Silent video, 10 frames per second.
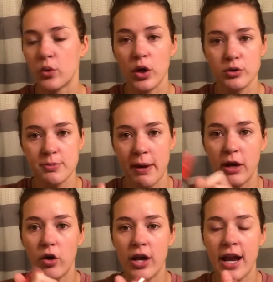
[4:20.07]
Rose
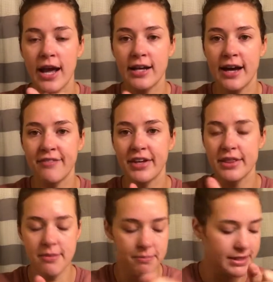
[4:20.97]
Petal. And I have it
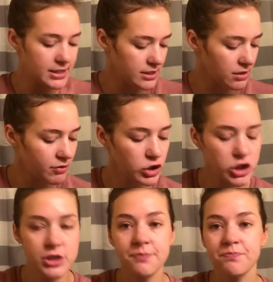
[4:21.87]
in the misting
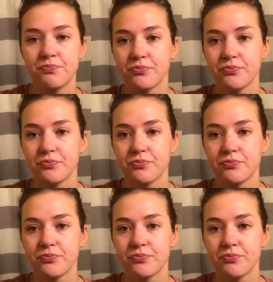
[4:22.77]
version.